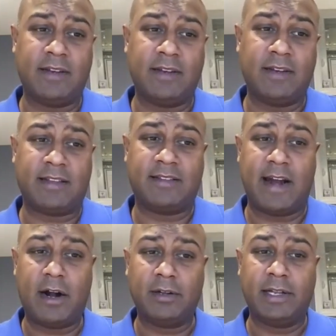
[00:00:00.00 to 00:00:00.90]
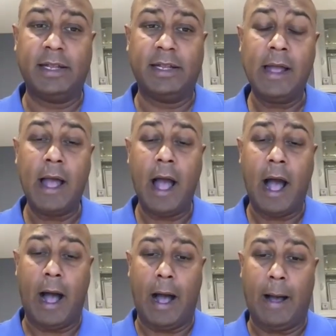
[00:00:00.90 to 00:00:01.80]
necessarily.
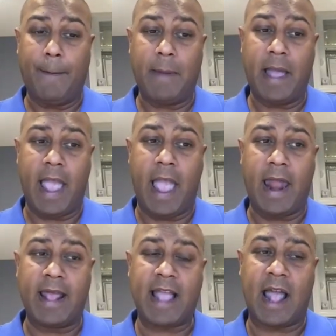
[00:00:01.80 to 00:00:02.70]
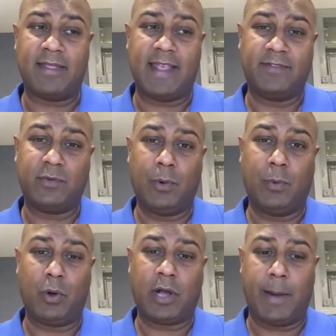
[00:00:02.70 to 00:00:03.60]
And again, things
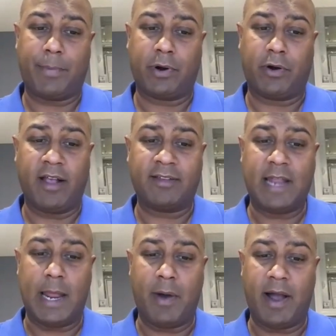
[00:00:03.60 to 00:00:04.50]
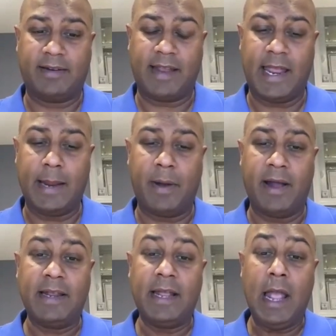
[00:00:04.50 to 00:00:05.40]
will kind of progress day by day. But
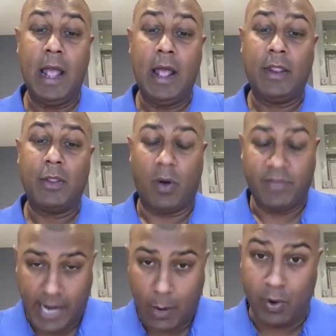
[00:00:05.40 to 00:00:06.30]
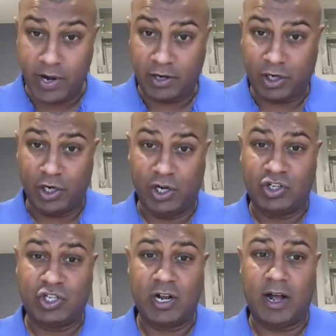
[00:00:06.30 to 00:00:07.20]
the one thing I would encourage